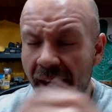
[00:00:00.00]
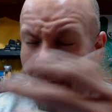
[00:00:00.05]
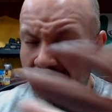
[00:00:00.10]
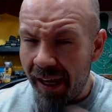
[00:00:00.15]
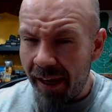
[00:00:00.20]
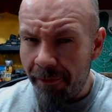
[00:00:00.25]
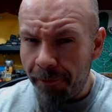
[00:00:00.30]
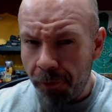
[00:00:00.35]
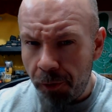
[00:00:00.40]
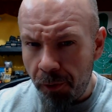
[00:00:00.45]

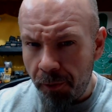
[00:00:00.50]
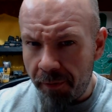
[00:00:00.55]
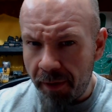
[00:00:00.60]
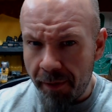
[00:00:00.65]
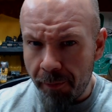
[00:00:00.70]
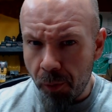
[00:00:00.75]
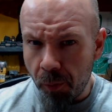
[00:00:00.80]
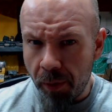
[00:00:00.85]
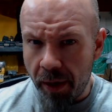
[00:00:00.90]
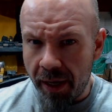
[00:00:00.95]
if you have
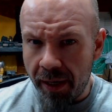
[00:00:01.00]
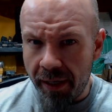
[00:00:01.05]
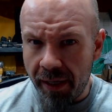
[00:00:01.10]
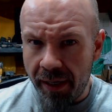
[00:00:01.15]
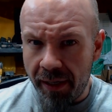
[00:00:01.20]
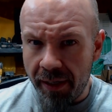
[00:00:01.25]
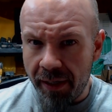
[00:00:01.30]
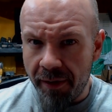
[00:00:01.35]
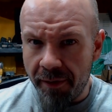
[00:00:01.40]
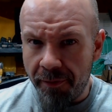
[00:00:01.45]
ever read
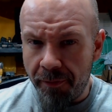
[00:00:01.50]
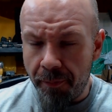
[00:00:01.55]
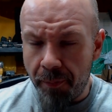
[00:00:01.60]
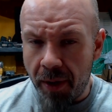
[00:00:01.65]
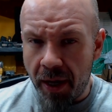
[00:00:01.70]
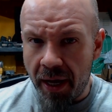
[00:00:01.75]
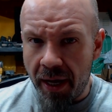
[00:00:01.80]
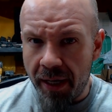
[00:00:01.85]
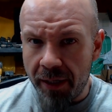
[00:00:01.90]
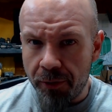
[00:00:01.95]
any of
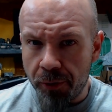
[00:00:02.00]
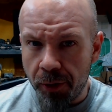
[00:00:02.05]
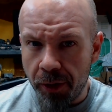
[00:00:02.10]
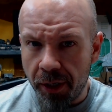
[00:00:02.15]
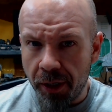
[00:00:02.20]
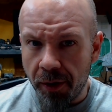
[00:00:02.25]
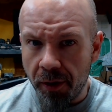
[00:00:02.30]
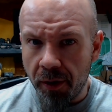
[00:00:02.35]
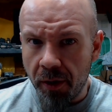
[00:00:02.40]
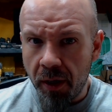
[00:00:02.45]
my
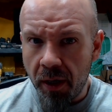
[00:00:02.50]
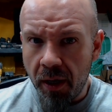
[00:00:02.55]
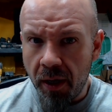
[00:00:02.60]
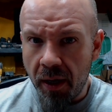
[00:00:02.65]
trigger